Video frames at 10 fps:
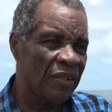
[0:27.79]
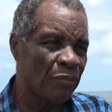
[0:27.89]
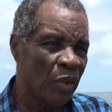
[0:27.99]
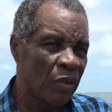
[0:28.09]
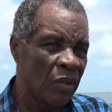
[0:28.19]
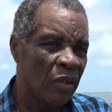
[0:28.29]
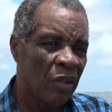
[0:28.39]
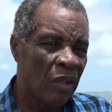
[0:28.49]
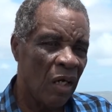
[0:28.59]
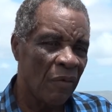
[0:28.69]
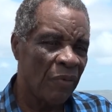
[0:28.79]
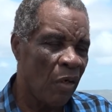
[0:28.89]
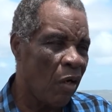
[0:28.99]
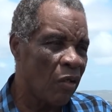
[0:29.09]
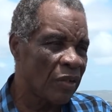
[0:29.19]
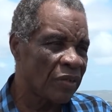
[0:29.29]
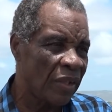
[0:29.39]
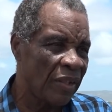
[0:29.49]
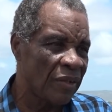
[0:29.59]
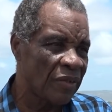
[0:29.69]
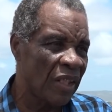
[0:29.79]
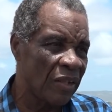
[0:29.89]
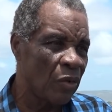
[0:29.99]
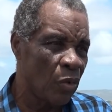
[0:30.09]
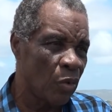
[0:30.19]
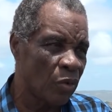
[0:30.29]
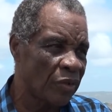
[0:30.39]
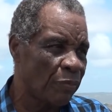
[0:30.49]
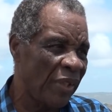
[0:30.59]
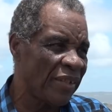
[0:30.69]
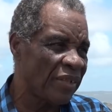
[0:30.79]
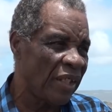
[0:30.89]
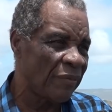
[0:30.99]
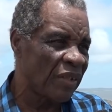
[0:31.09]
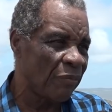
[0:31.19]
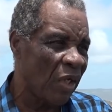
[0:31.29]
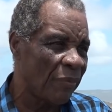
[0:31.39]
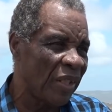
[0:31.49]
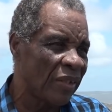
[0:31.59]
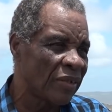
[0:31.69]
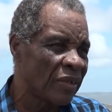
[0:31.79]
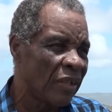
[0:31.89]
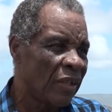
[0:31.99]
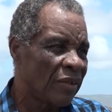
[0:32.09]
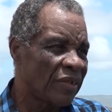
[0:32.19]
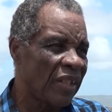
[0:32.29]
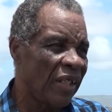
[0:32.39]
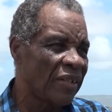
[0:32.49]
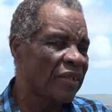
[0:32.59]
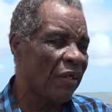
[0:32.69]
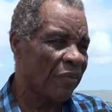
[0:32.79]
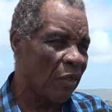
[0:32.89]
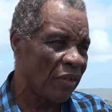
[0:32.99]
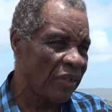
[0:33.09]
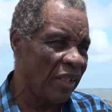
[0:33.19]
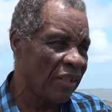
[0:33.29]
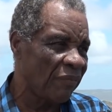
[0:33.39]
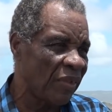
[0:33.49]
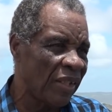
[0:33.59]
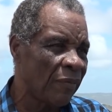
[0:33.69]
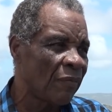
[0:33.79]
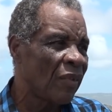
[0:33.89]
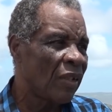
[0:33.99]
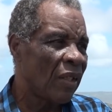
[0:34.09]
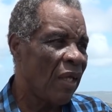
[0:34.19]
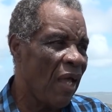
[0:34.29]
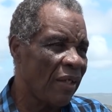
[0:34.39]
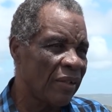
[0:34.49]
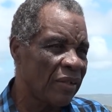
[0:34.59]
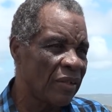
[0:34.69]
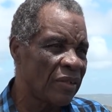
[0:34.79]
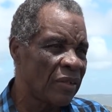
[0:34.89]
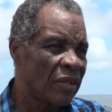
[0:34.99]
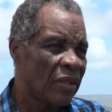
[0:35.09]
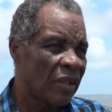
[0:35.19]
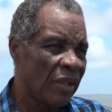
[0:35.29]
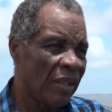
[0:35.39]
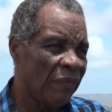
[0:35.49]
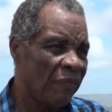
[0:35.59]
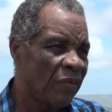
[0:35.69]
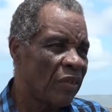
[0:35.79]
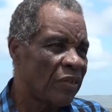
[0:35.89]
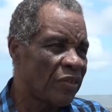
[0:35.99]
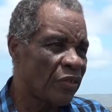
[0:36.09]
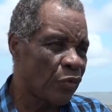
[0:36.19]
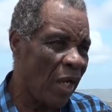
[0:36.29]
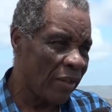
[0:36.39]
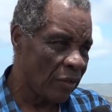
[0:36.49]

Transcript: last week's program, historian Trevor Marshall assumed a position 1,000 feet above sea level and provided aspects of